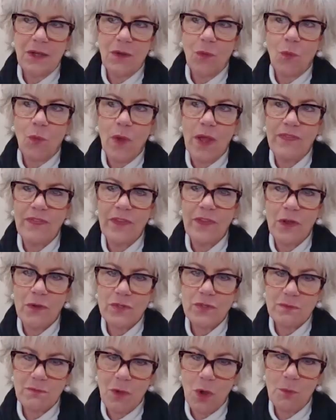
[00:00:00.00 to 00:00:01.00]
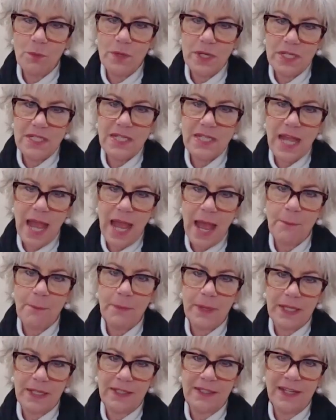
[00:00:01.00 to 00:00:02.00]
when those moments
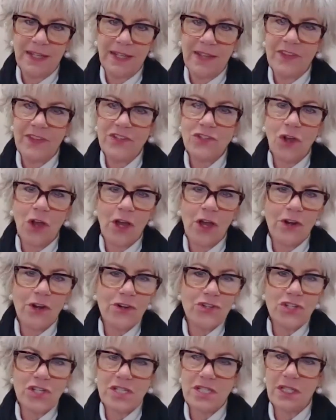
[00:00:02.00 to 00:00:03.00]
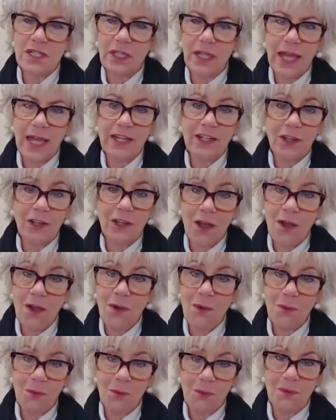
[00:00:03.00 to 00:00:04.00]
happen and the daughter just let
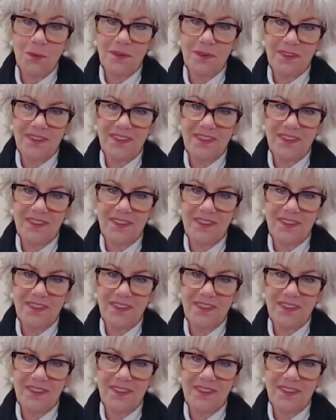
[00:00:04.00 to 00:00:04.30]
go,